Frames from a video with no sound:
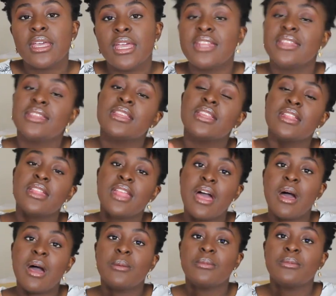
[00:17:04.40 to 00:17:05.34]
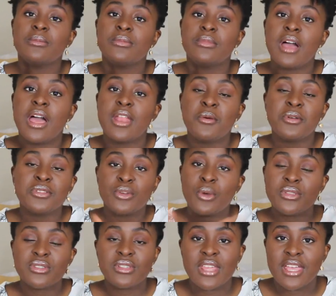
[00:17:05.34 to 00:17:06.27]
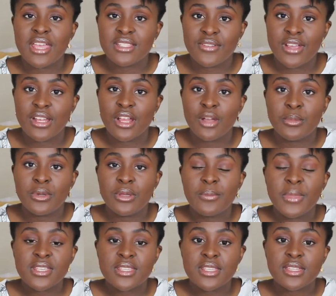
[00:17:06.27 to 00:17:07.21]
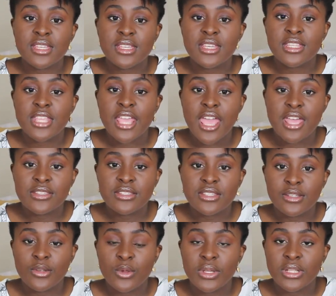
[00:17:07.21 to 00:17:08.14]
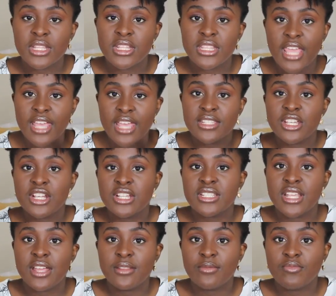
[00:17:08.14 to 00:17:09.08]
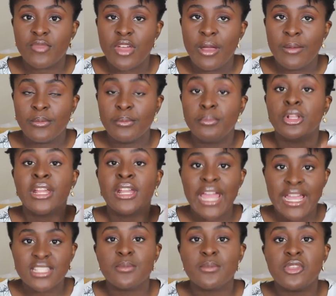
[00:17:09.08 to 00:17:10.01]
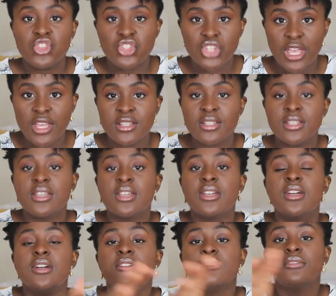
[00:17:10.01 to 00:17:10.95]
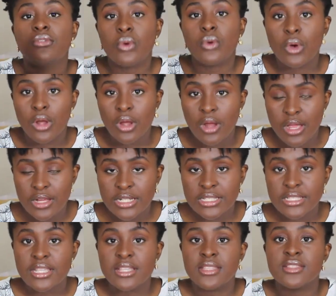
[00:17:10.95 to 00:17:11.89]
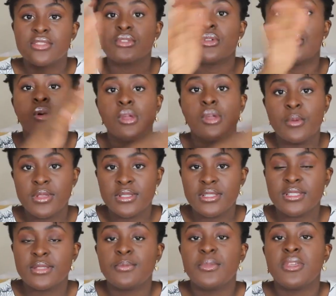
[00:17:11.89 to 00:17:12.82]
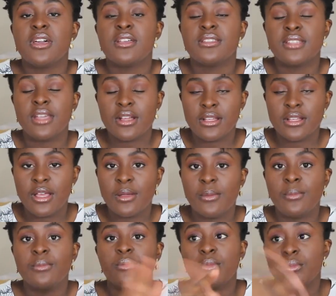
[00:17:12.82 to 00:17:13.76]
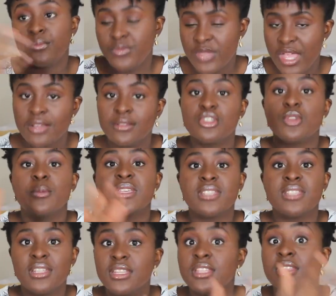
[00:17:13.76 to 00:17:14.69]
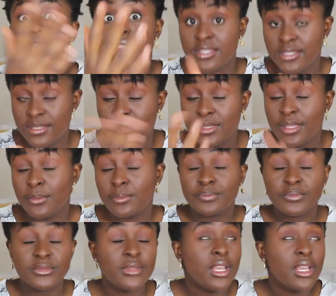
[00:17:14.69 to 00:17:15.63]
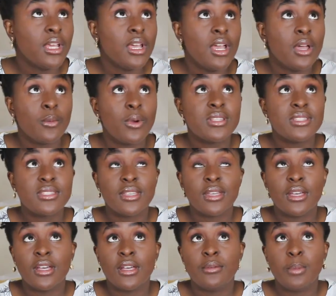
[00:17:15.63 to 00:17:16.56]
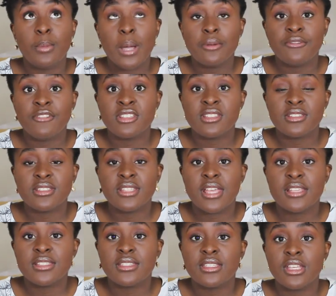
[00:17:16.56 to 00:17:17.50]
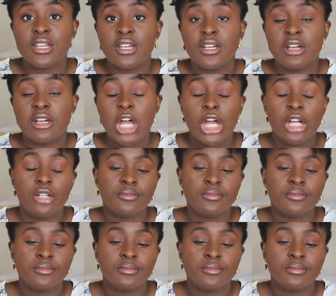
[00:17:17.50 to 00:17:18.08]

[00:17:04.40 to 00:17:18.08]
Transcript: And I don't want to go into the answer right now, but basically the answer is that blood had to be shed for our sins. So it was because our so basically the Bible verse says the